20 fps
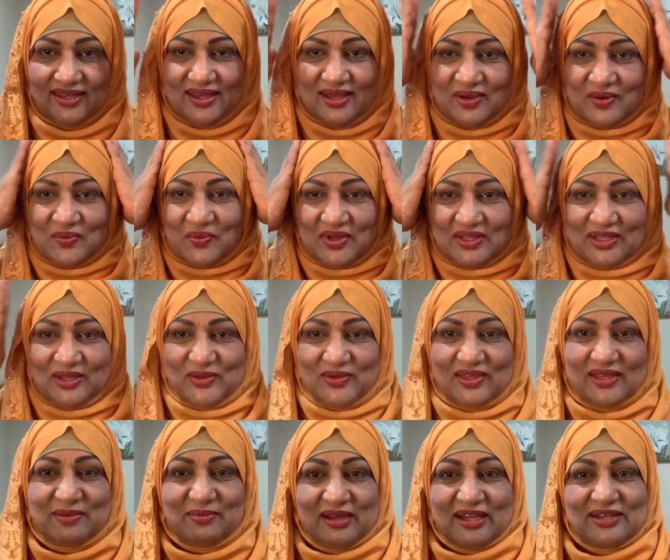What do you think,
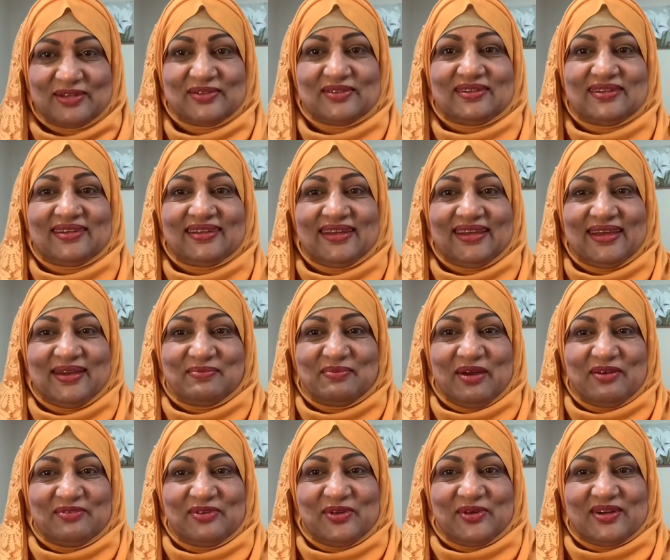my
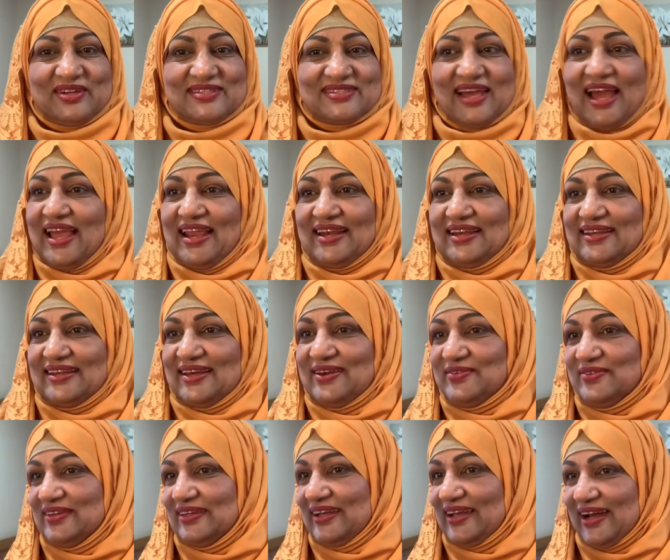viewers? I love
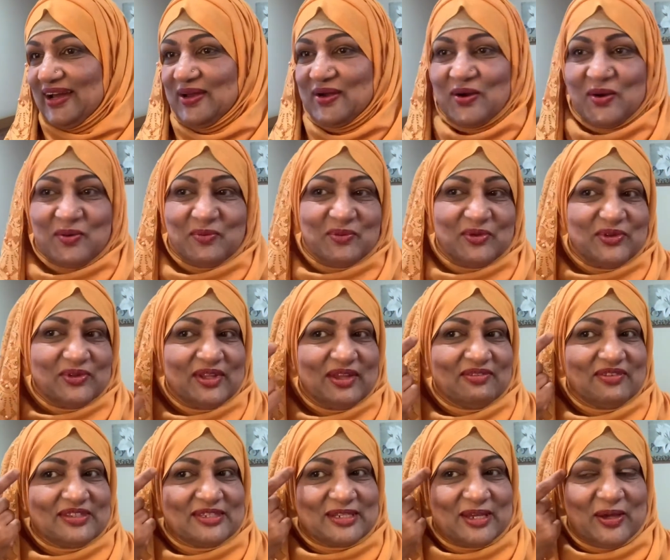it. I hope you love
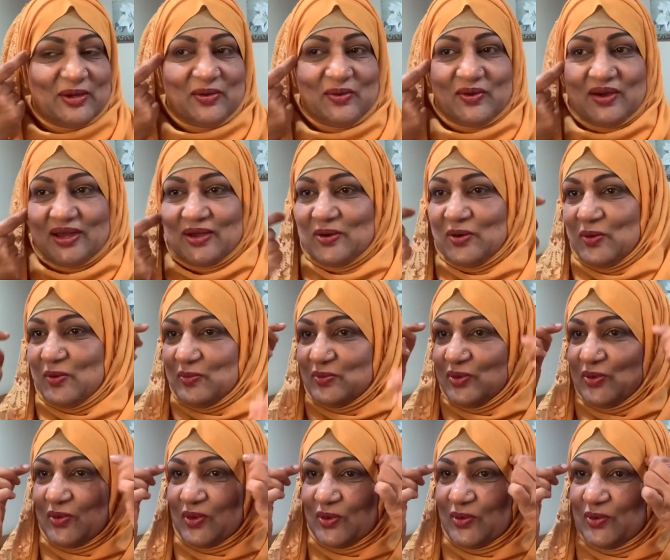it too. I hope you
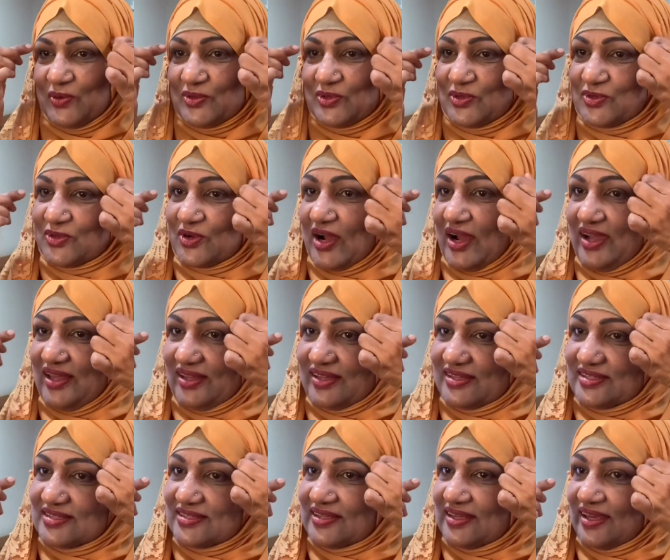are going to try
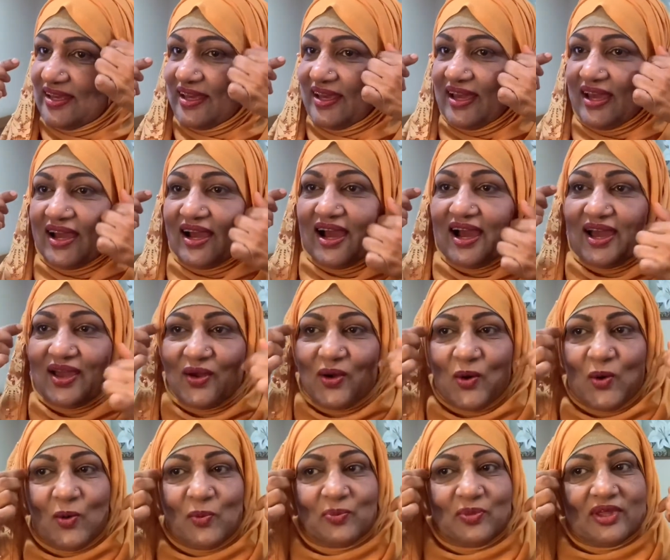this. I
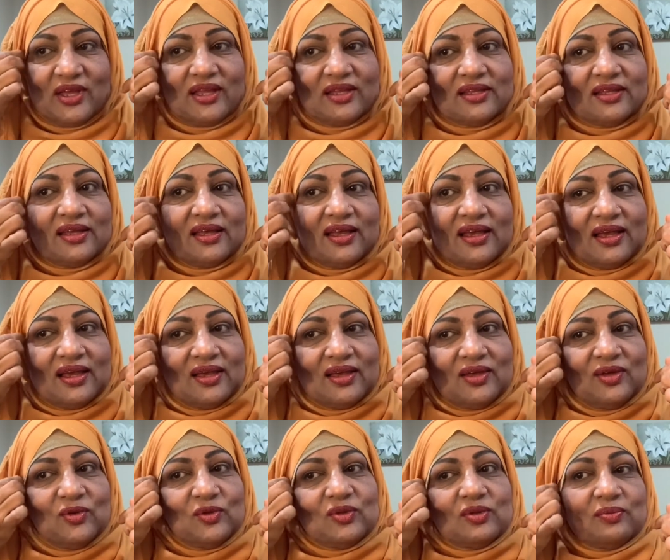hope that
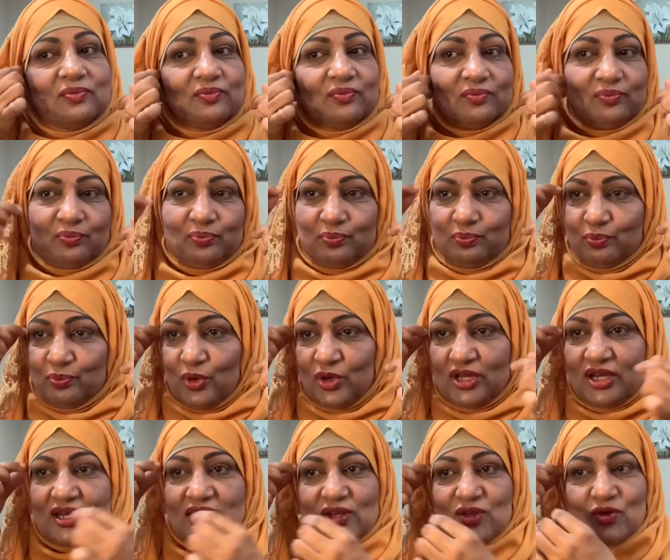you put it
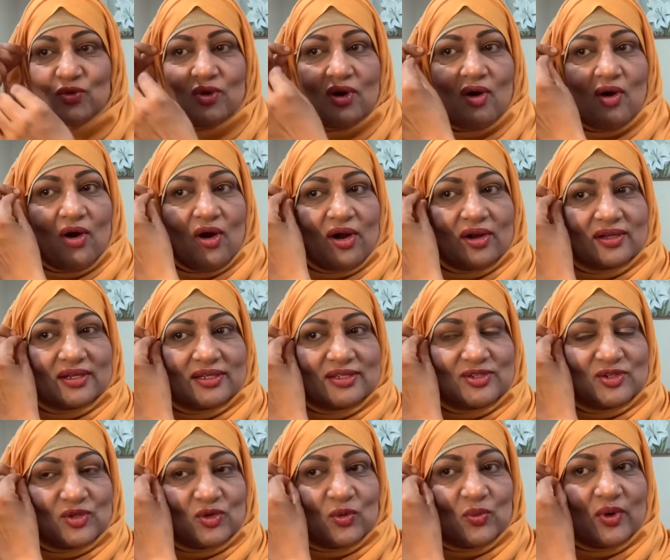in your heart that, you
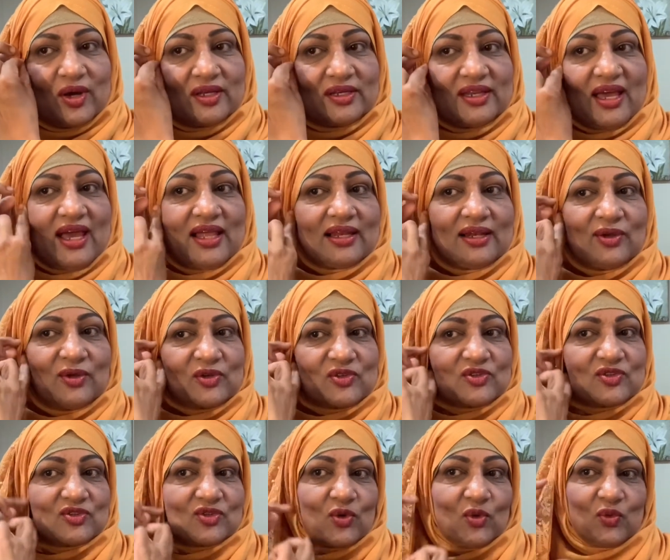know what, that looks
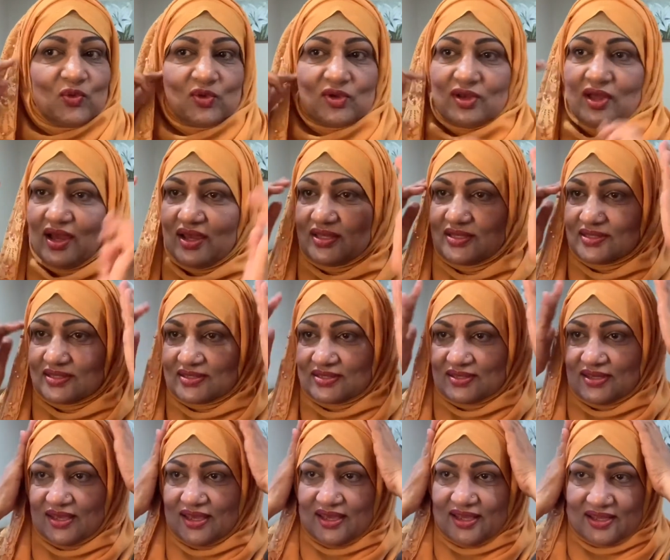so nice,
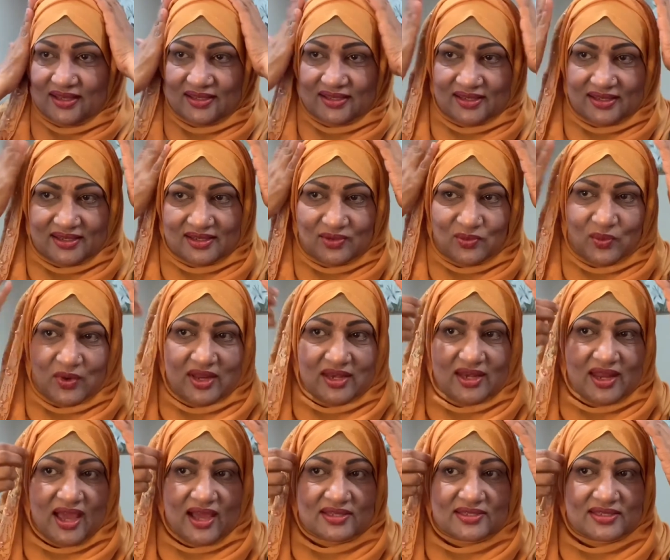the way
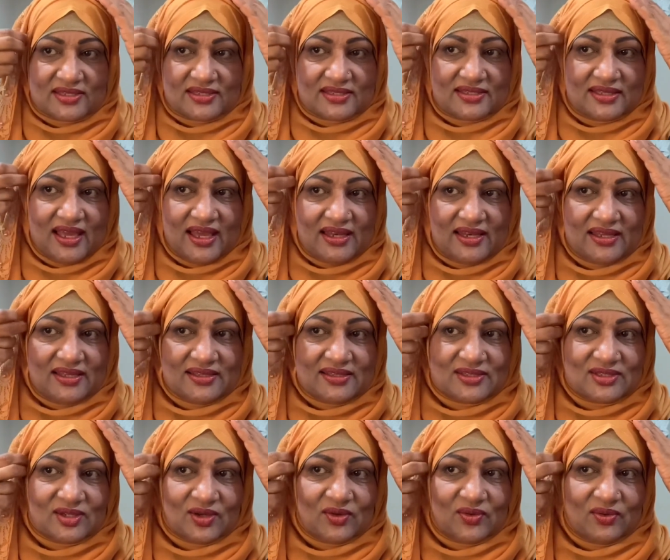Naz has done it,
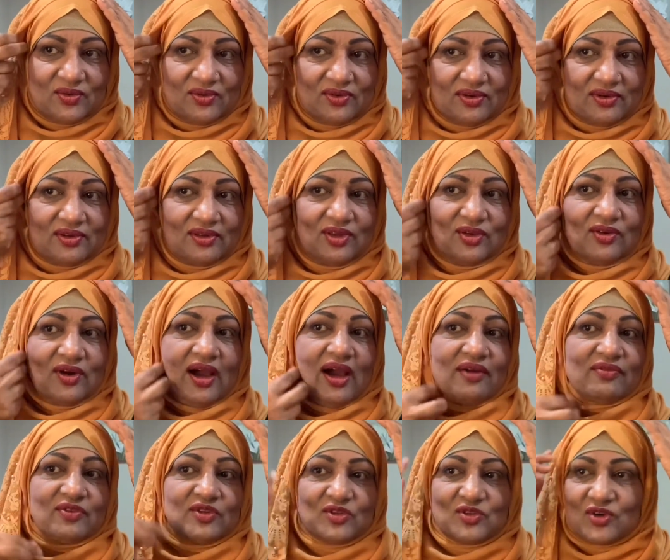so you have
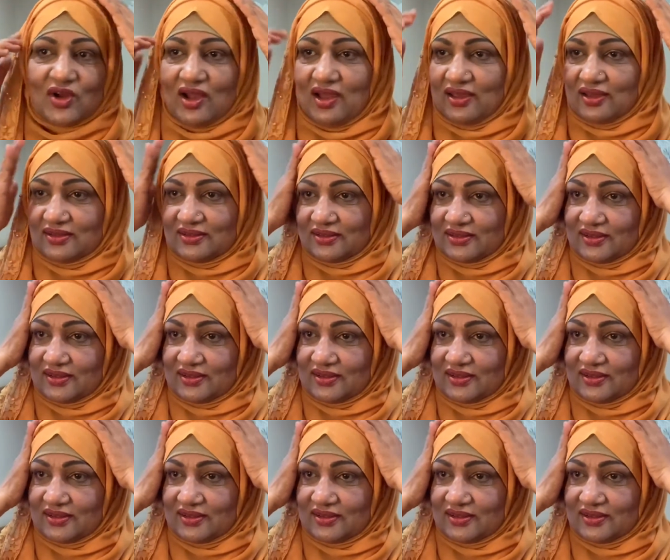to try it.